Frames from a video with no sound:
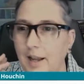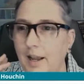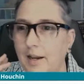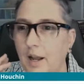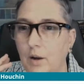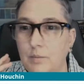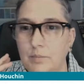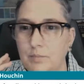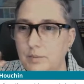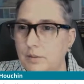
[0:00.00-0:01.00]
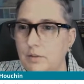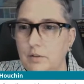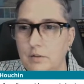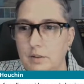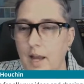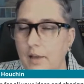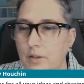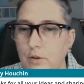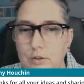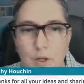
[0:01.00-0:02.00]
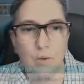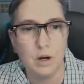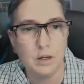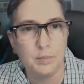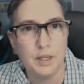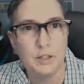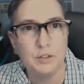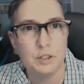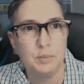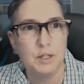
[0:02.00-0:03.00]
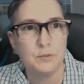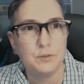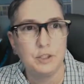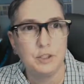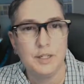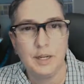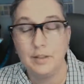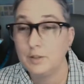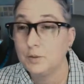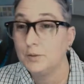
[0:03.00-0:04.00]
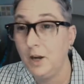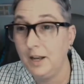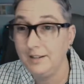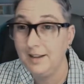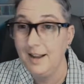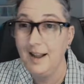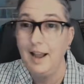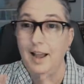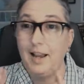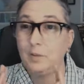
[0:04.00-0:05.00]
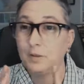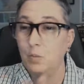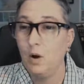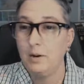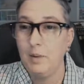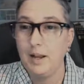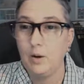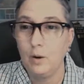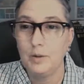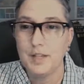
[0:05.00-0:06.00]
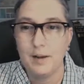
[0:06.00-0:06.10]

And Kathy, you're so welcome. Thank you so much for tuning in. This was fun. It was one of my goals.